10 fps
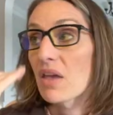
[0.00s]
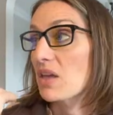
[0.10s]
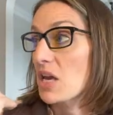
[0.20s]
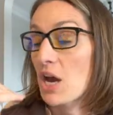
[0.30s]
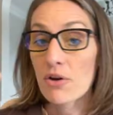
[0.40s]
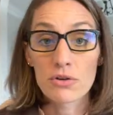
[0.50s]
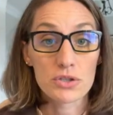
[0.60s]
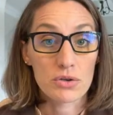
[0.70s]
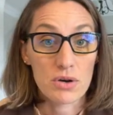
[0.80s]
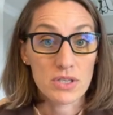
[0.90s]
The
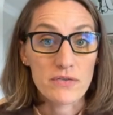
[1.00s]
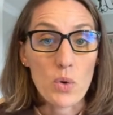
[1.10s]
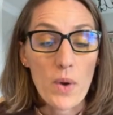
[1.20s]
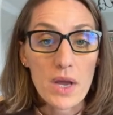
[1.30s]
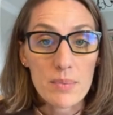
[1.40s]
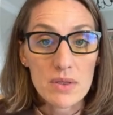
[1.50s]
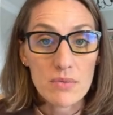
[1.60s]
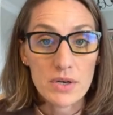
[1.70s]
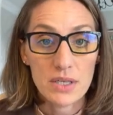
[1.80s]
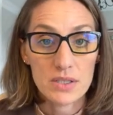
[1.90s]
counter's gross. I have to wake up in the
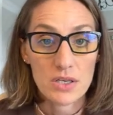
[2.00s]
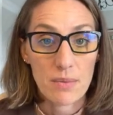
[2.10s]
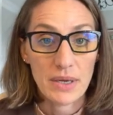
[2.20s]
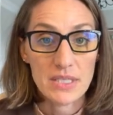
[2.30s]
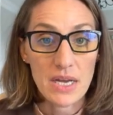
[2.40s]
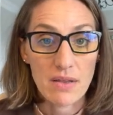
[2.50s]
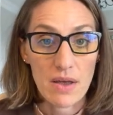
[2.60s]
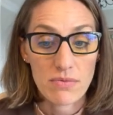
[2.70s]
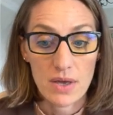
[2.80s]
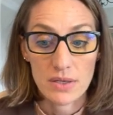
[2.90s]
morning and start my day
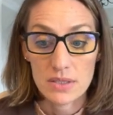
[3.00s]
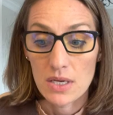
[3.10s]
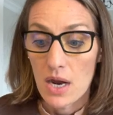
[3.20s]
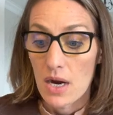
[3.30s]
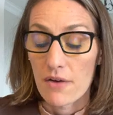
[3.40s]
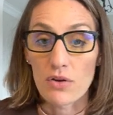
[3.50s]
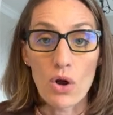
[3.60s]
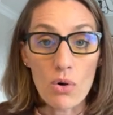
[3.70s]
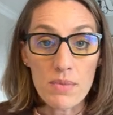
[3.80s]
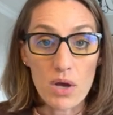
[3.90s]
like this. I have
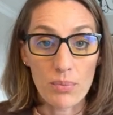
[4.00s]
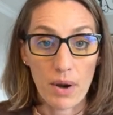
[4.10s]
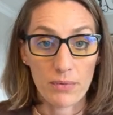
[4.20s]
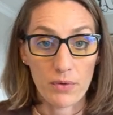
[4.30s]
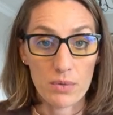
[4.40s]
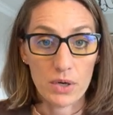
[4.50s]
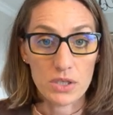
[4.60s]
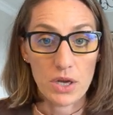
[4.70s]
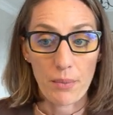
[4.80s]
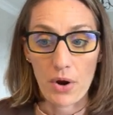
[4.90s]
no meal prep for
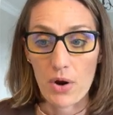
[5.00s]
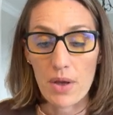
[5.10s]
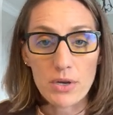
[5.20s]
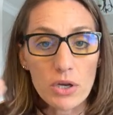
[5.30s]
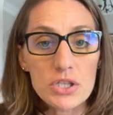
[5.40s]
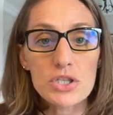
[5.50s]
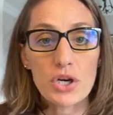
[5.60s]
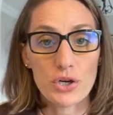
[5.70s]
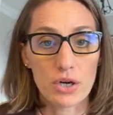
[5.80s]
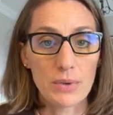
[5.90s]
work tomorrow." And you just
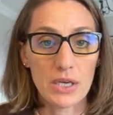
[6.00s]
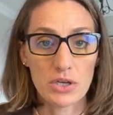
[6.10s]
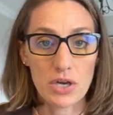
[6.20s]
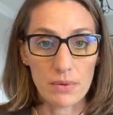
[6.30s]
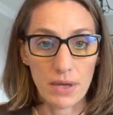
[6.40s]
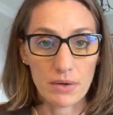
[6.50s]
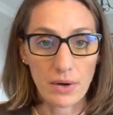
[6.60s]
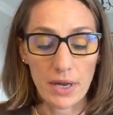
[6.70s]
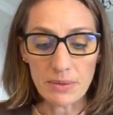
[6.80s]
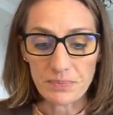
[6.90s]
start going and going,
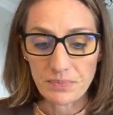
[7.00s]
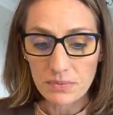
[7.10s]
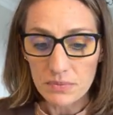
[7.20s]
right?